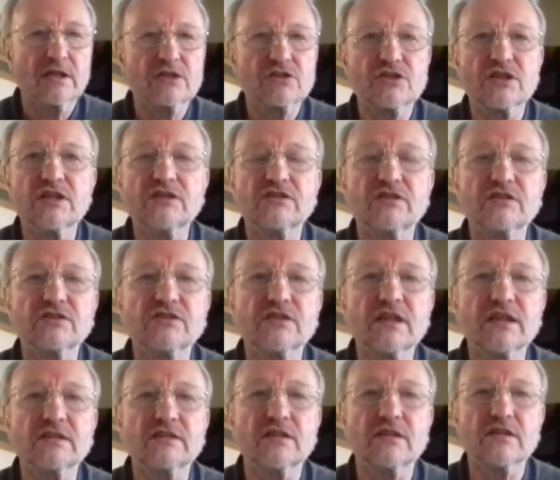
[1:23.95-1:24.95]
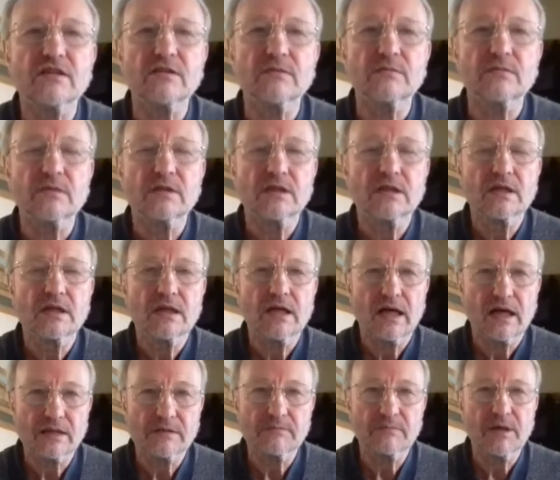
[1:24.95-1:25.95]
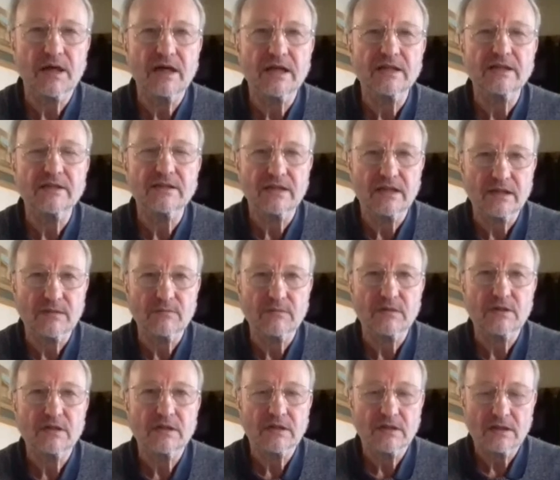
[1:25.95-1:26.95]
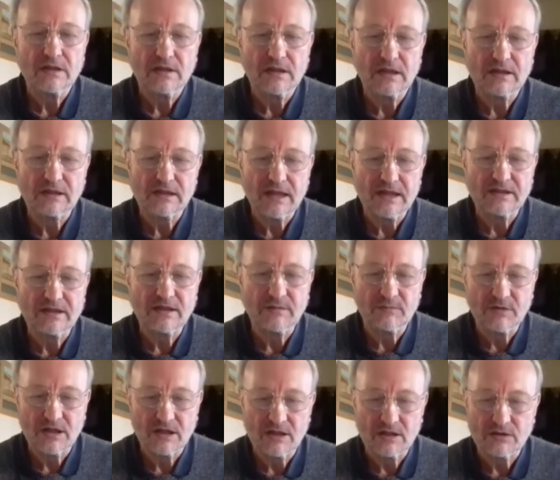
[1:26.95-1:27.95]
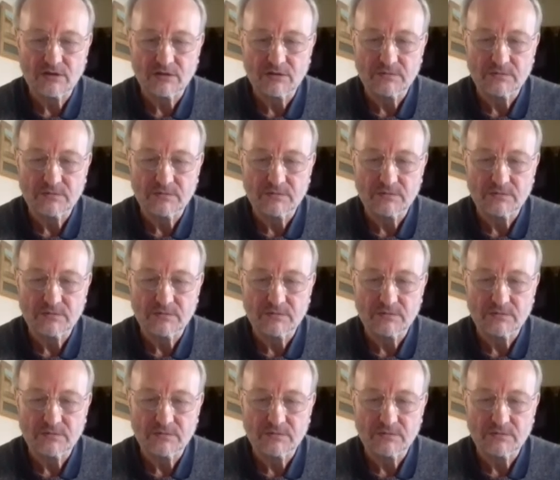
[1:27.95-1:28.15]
Jesus said to them, "Unbind him and let him go."